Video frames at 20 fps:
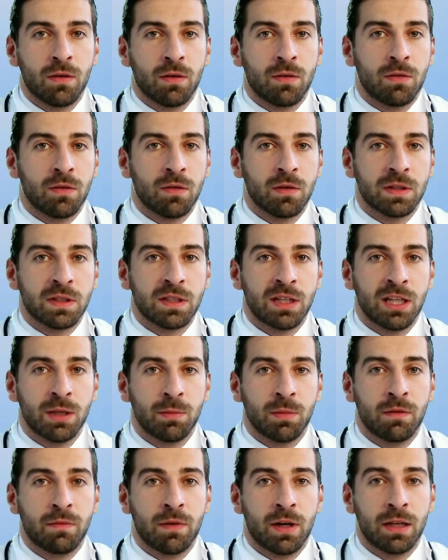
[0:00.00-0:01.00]
So
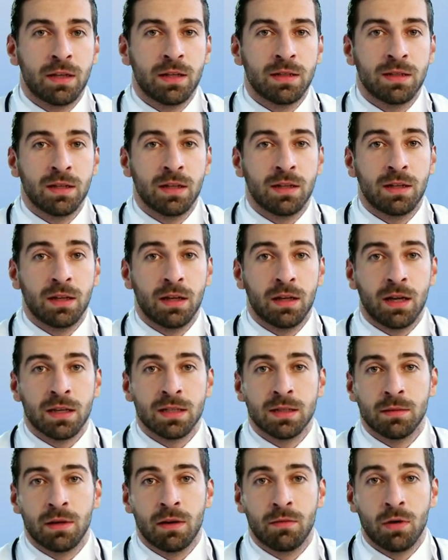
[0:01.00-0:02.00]
stay with me
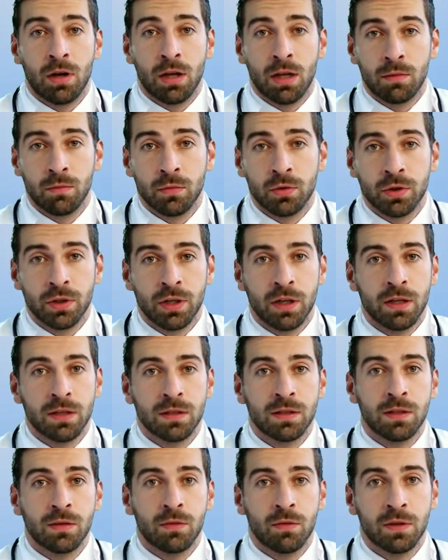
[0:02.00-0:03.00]
and hit
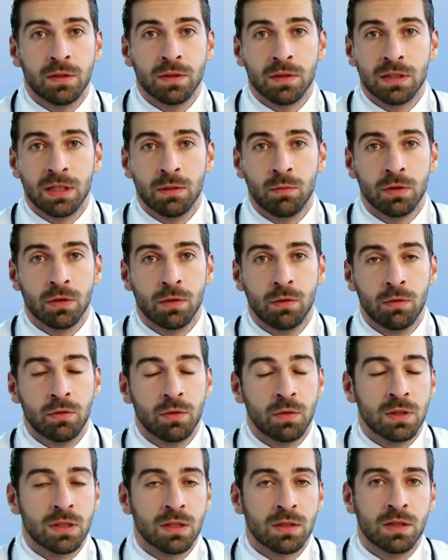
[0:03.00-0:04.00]
subscribe for weekly
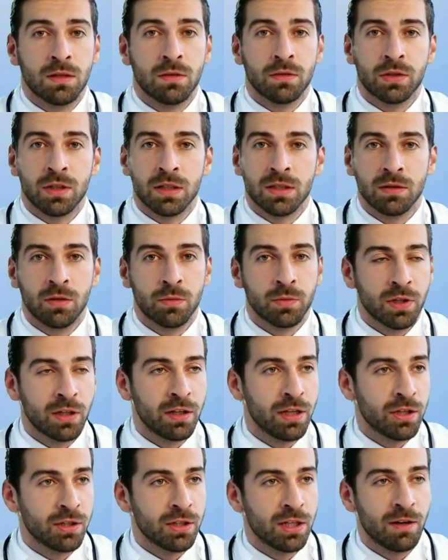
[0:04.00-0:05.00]
videos that help
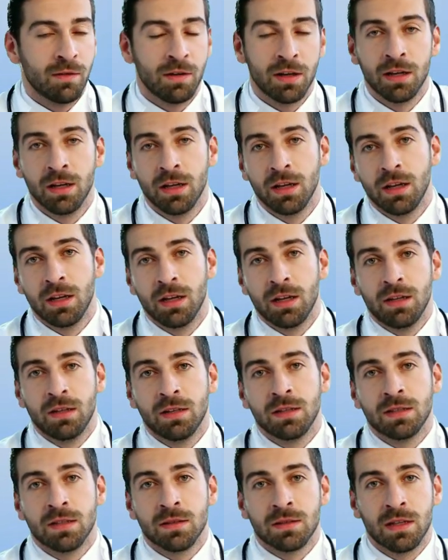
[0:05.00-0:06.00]
you move better,
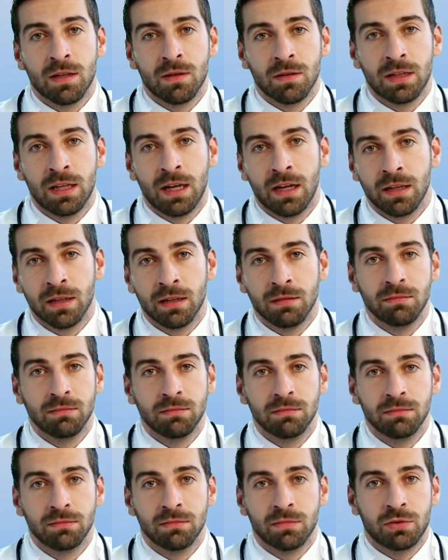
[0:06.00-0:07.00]
age
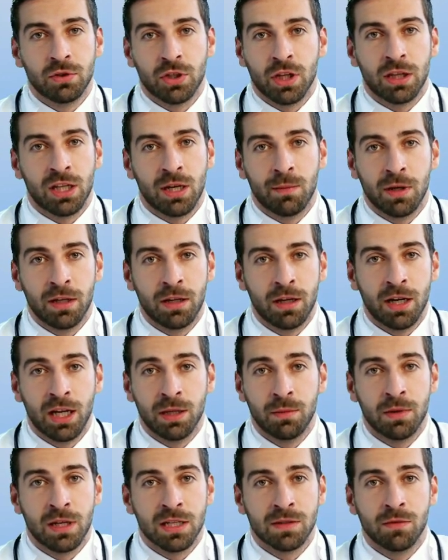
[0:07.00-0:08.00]
stronger, and
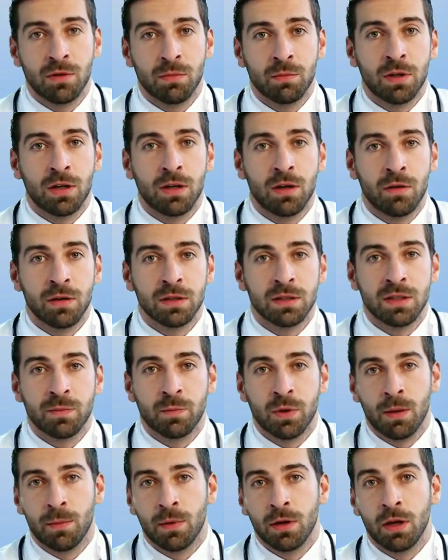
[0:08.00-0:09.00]
live with
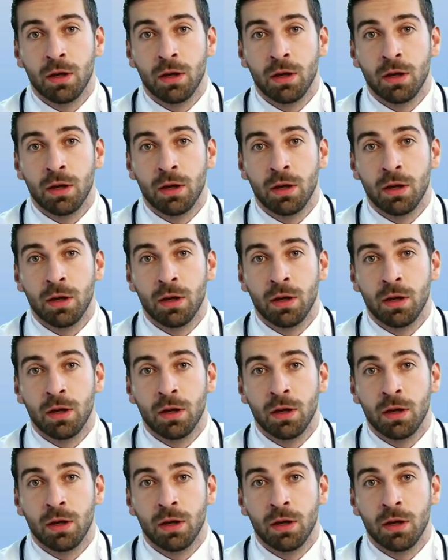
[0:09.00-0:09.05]
confidence.